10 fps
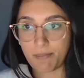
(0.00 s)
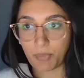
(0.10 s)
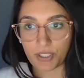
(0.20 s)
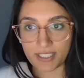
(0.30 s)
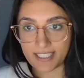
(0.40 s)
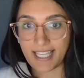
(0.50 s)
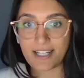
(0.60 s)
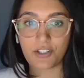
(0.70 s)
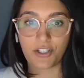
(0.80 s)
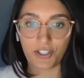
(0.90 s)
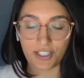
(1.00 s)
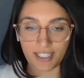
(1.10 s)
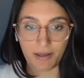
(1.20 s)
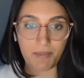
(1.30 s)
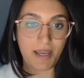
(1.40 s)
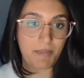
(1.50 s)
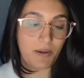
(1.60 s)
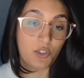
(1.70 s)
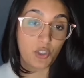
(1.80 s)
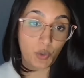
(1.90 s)
person-centered, and maybe
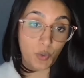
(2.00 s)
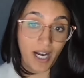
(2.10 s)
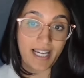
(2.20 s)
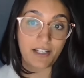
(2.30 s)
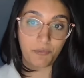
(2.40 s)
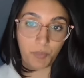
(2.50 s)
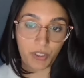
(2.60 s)
you do kind of